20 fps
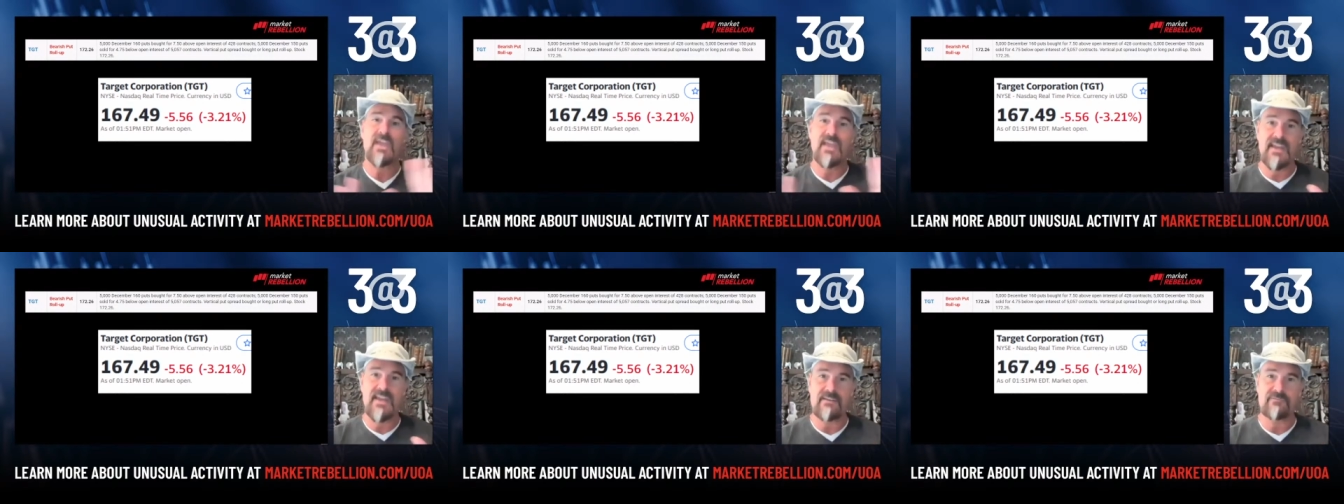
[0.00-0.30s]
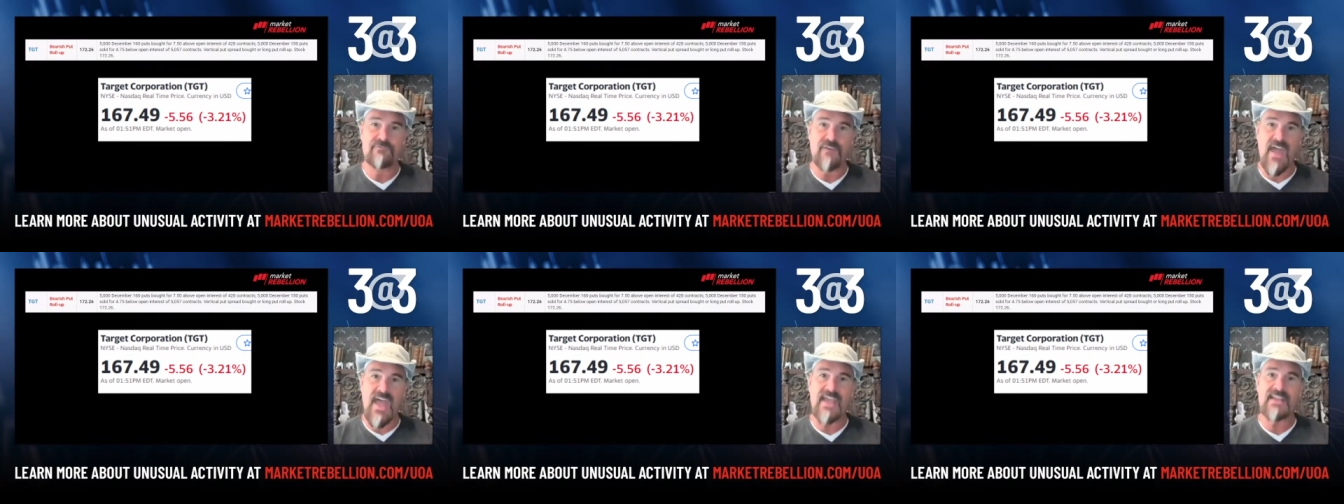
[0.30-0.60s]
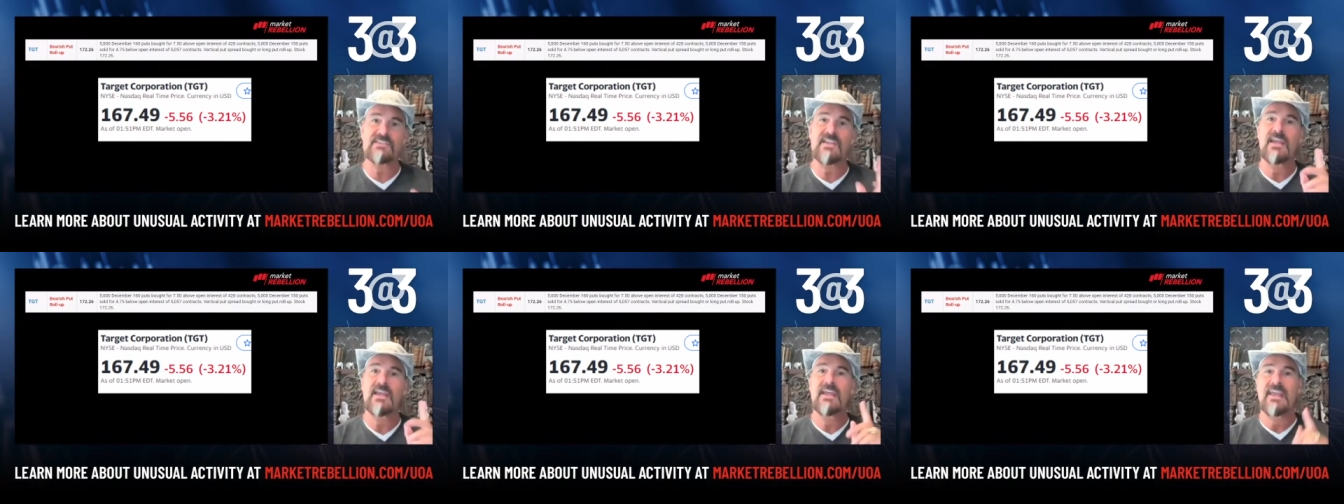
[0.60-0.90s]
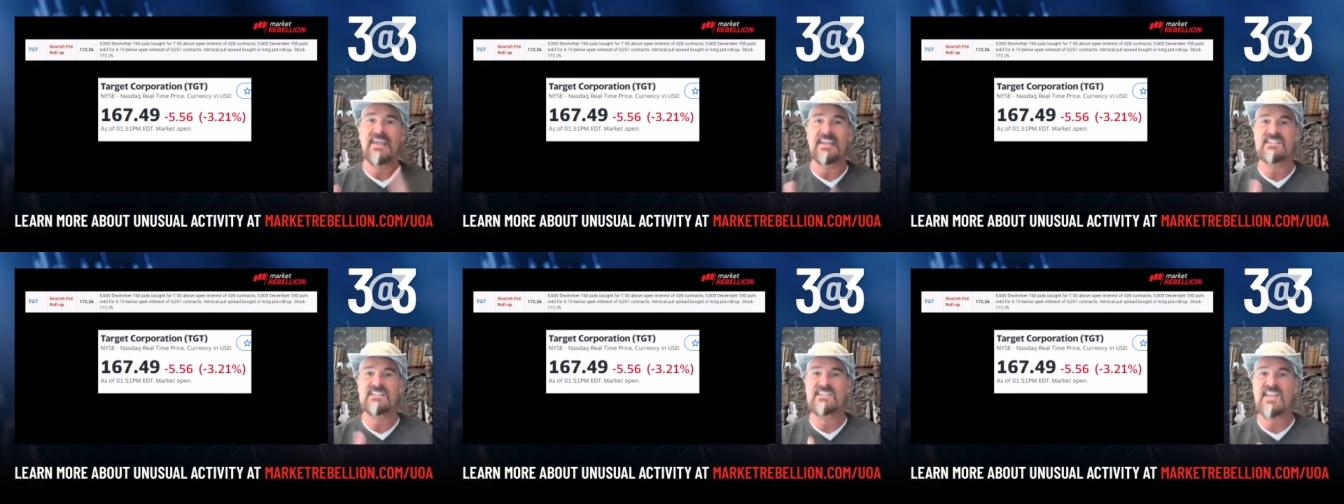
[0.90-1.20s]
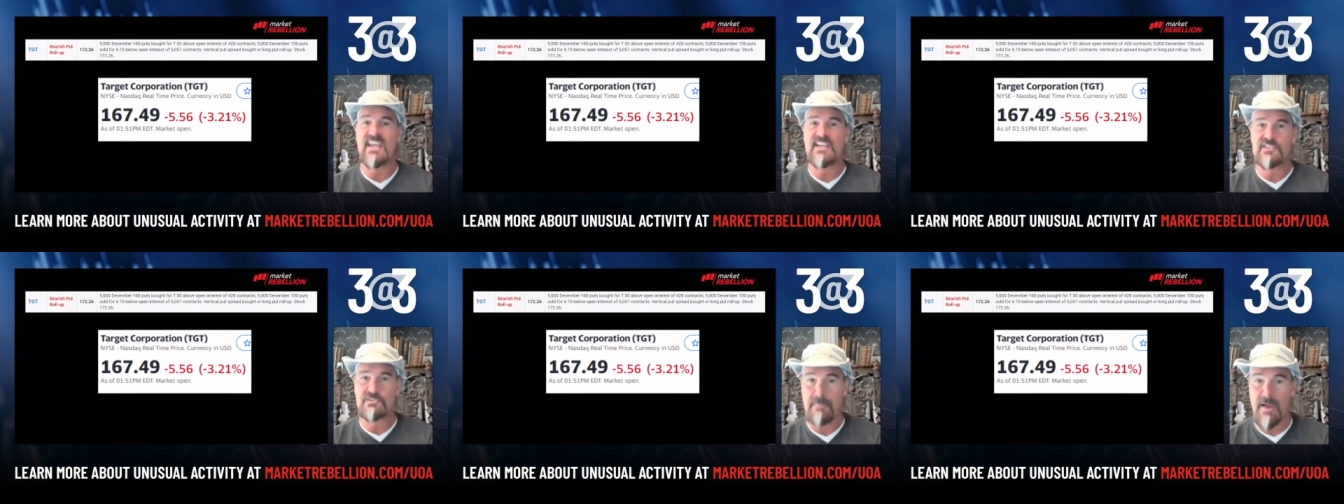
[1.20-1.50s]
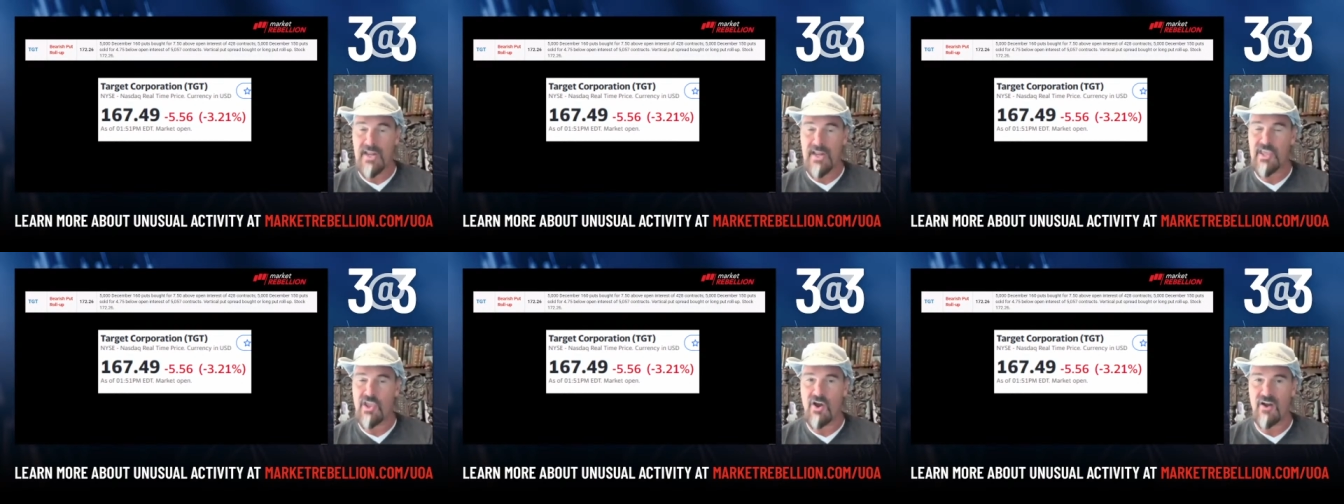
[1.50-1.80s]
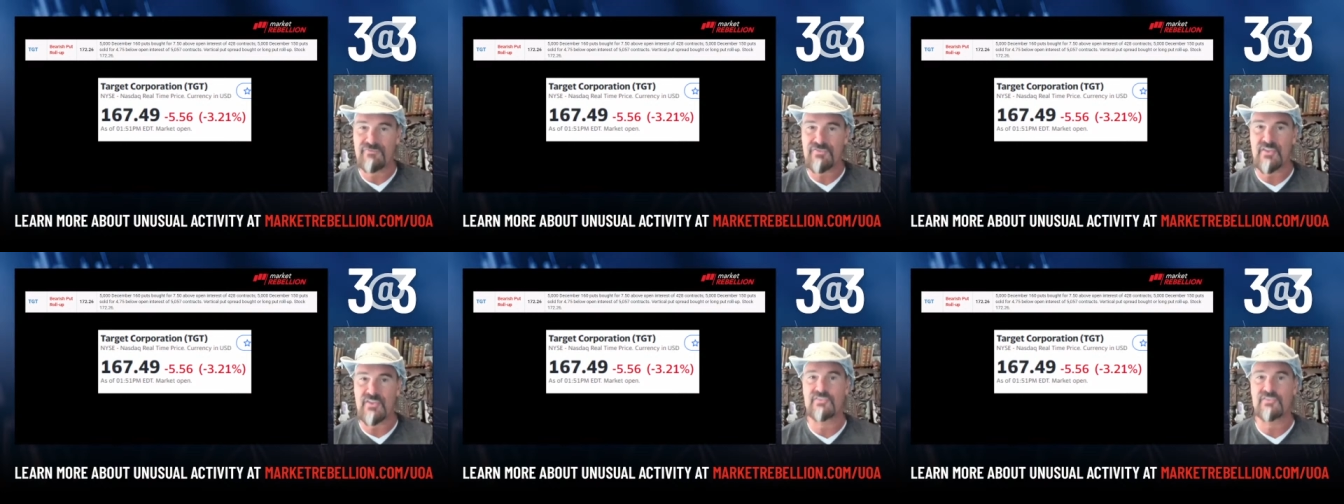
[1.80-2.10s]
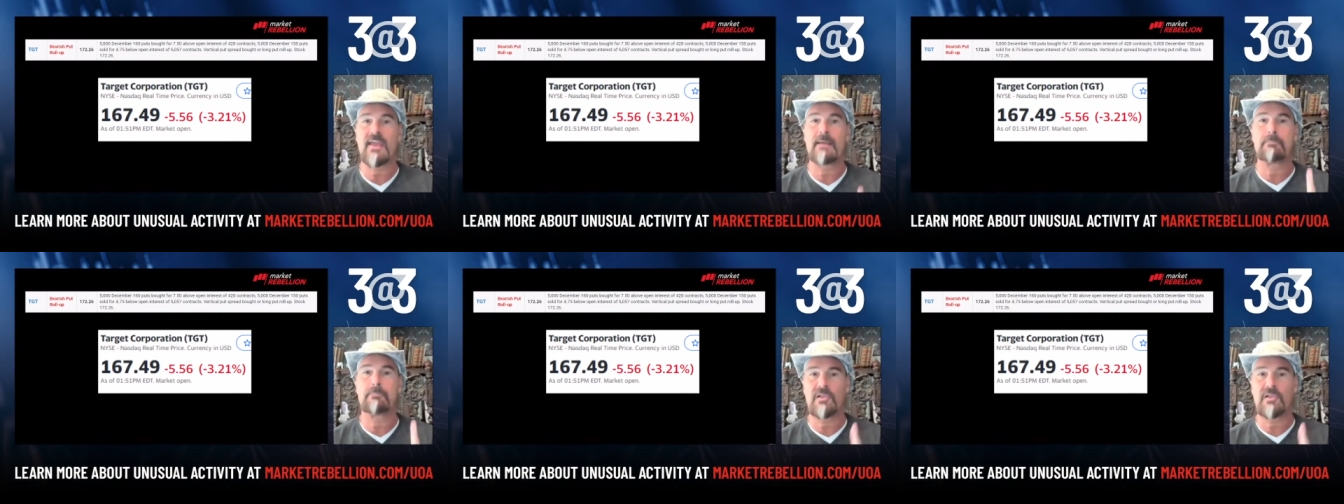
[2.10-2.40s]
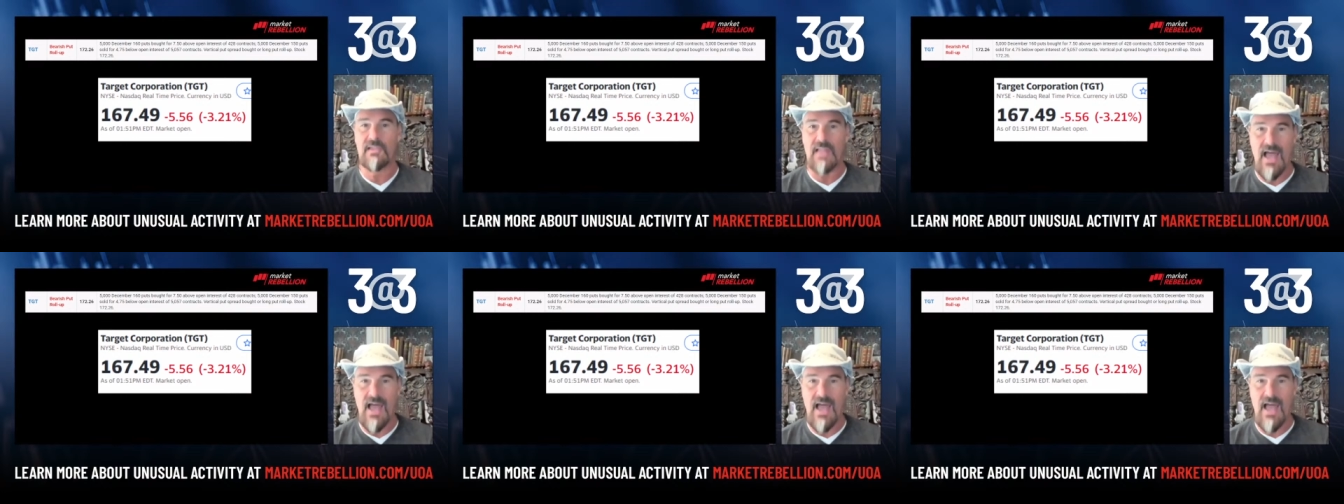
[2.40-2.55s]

It, in fact, it takes money off the table,